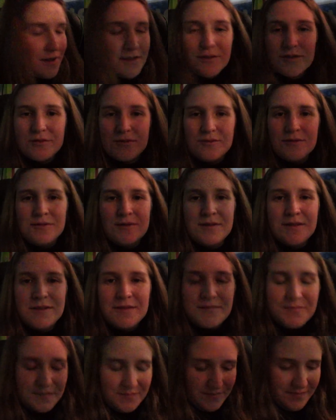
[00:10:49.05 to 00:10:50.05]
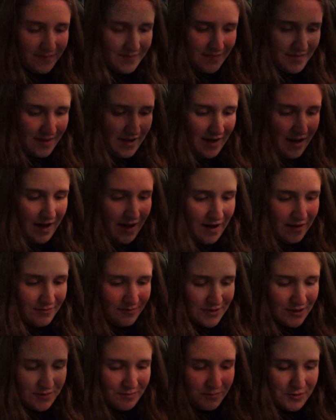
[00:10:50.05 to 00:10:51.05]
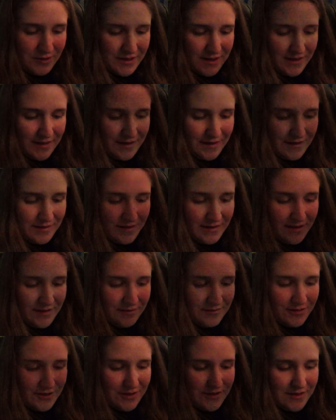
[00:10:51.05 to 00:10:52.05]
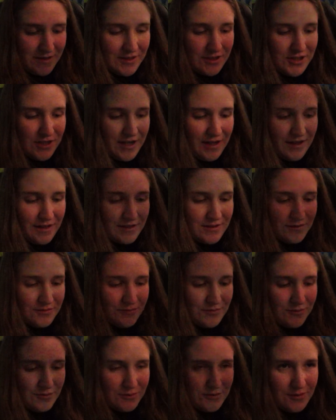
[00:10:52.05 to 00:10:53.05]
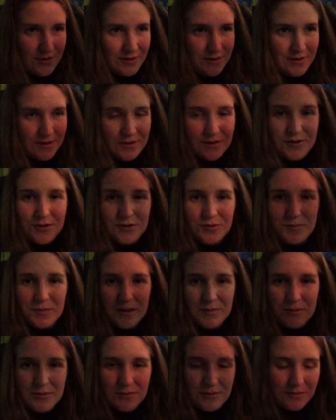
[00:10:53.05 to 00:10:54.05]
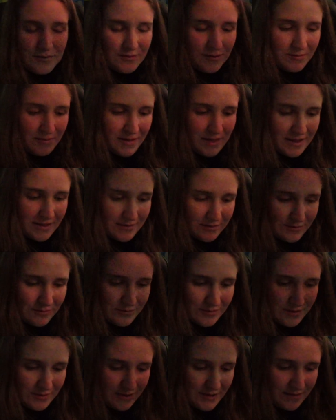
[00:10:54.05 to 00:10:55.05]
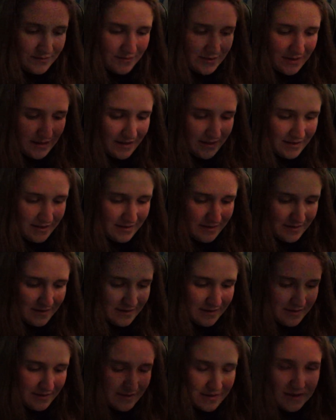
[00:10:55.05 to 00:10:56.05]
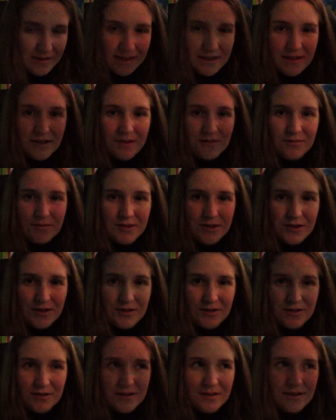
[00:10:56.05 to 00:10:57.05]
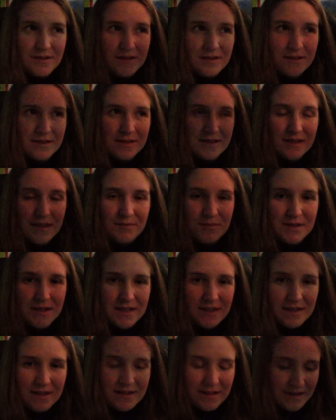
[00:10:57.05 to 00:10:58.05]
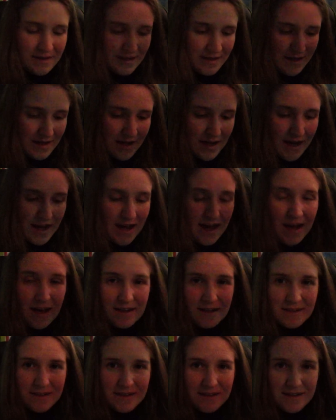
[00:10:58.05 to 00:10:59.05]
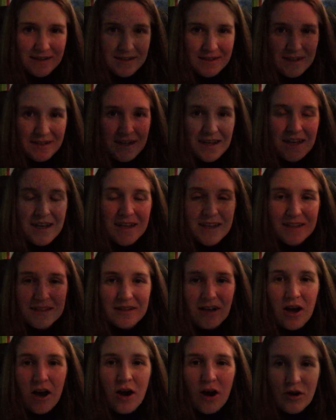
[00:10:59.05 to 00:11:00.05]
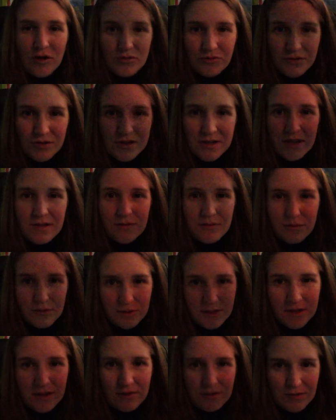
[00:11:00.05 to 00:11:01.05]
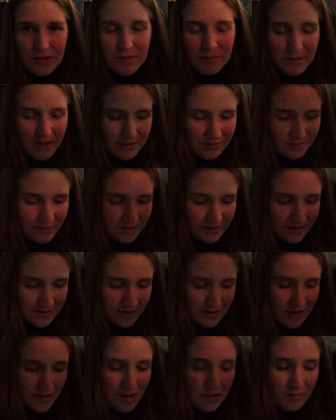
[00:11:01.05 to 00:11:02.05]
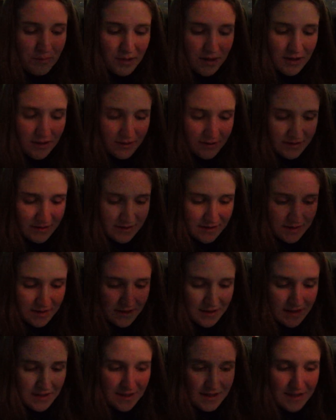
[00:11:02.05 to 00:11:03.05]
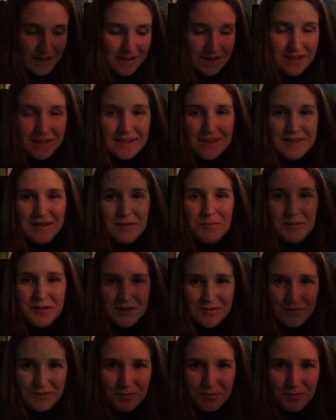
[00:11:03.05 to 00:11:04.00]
So I've just put it in, I've just checked for 2 people from Glasgow to Inverness, return the same day, and it's £143, plus there is a bus